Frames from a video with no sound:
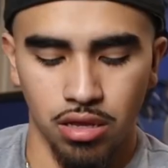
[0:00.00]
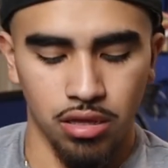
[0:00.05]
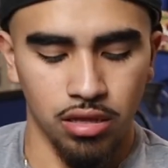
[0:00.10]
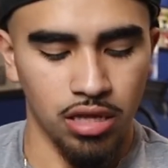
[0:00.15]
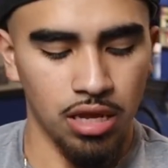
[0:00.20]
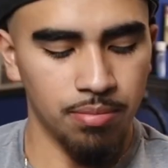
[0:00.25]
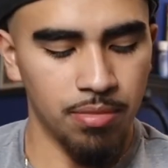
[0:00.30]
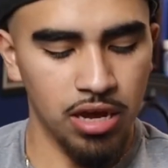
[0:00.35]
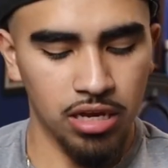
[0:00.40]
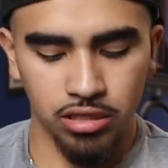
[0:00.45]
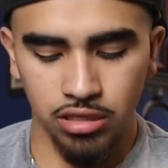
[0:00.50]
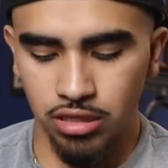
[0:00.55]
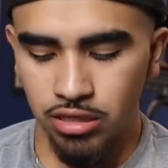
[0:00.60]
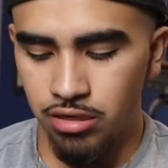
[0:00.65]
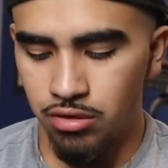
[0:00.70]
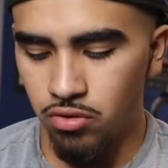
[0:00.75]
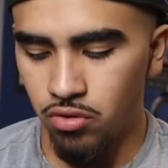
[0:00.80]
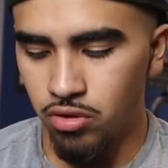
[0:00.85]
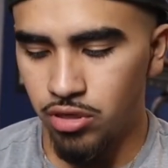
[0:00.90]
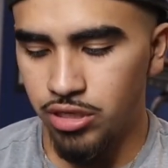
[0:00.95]
They basically
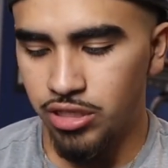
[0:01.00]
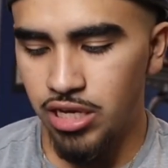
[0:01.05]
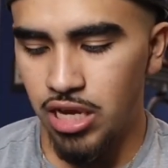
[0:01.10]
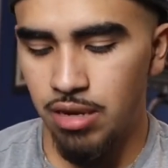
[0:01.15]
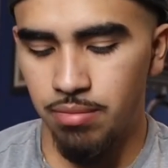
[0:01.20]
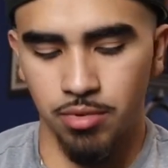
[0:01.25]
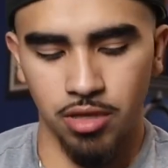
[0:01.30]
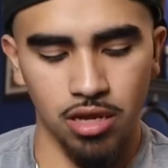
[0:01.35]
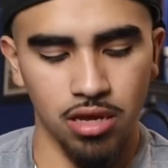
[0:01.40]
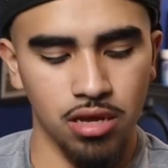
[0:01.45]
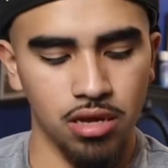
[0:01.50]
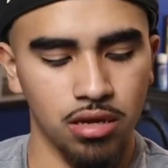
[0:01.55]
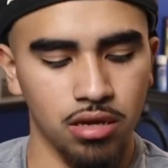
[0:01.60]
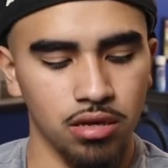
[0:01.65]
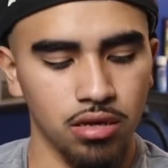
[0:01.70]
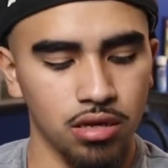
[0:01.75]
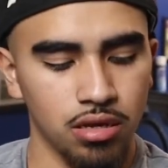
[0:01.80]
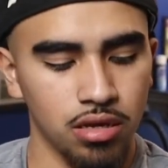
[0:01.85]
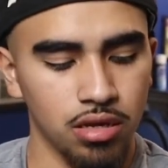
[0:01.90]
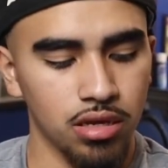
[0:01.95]
do the same thing.
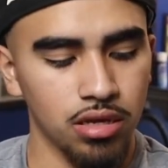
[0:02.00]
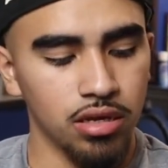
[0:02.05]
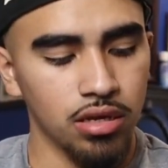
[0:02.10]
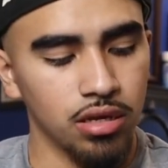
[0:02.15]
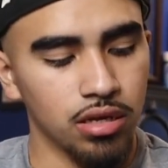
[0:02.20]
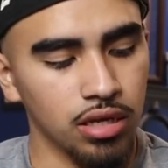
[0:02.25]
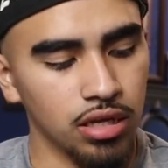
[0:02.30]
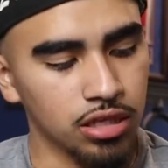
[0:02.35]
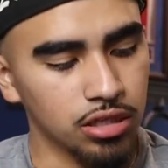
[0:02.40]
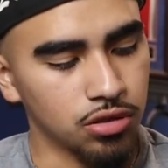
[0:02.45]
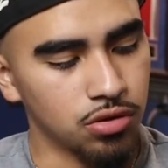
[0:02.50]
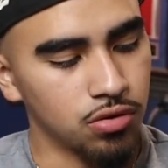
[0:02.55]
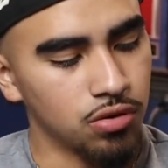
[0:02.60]
It's